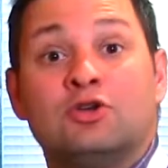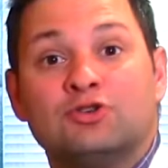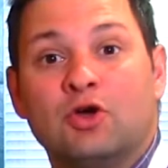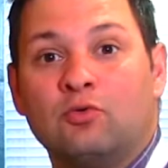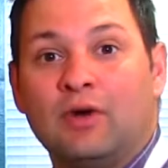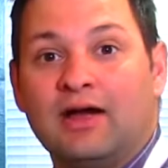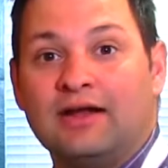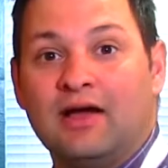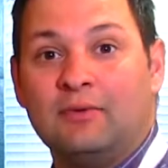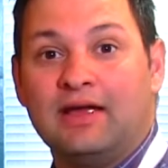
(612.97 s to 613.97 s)
So right
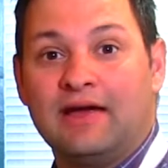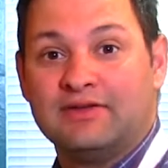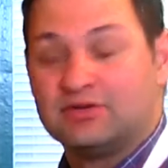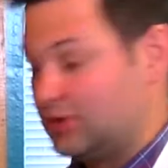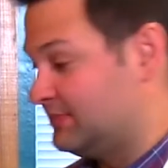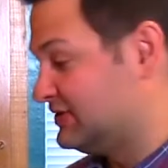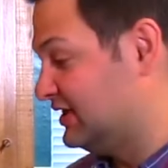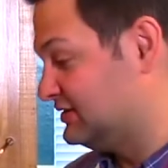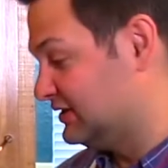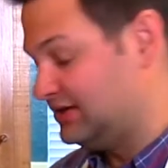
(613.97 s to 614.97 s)
now we have the sweet
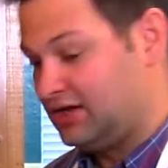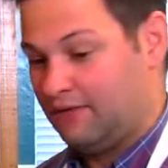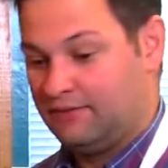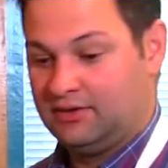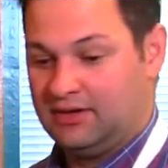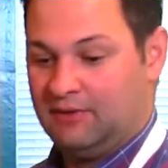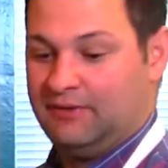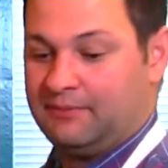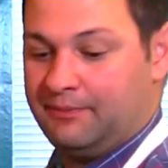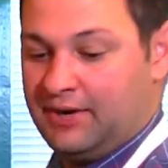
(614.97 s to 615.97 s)
potatoes in the oven, and
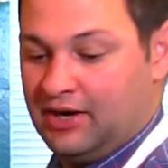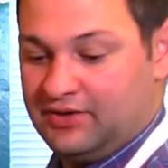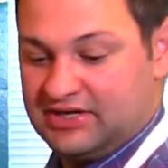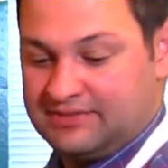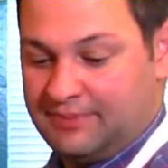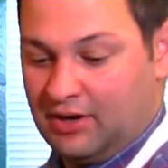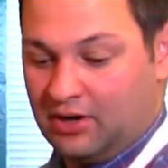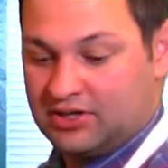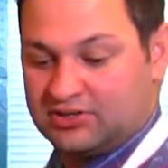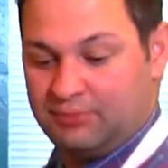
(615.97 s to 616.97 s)
we prepared the
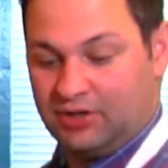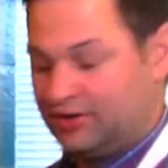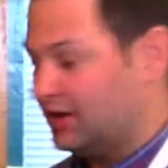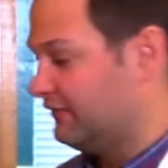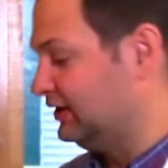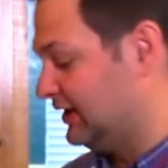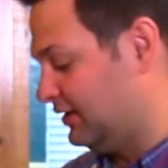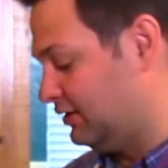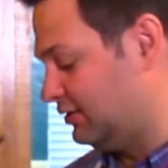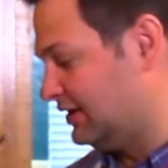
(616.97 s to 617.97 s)
asparagus to put in the oven
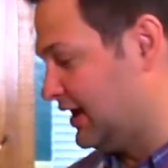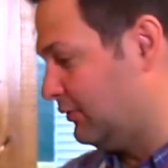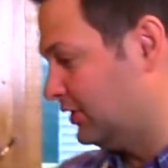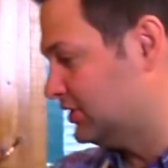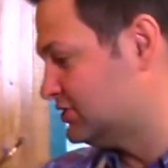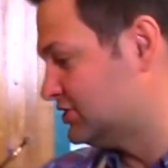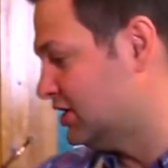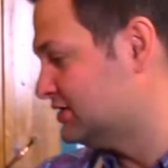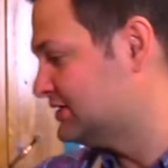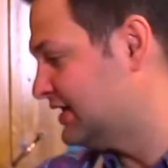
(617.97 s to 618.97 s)
later. Now we're going to
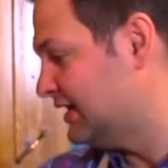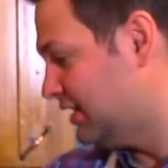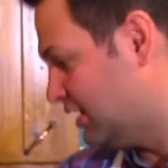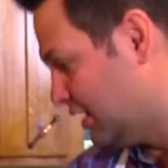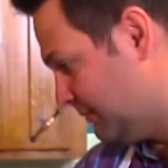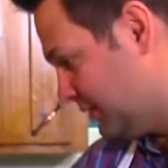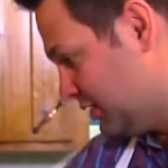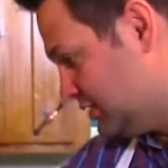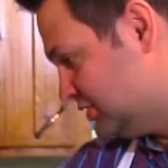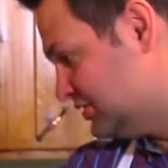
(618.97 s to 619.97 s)
saute up
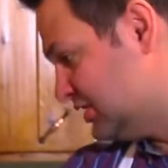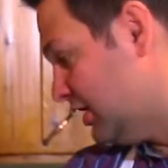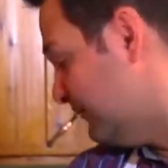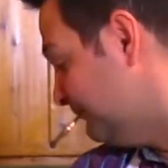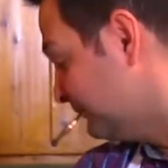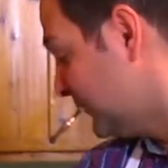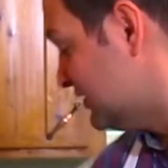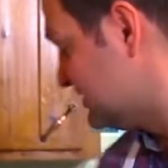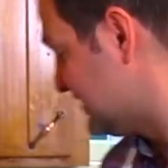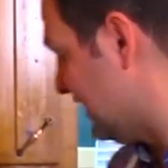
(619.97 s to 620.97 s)
some
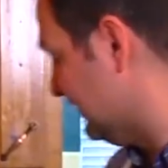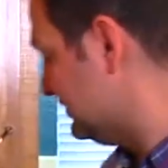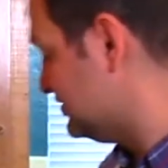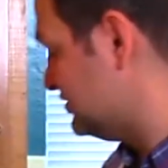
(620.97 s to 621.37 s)
shallots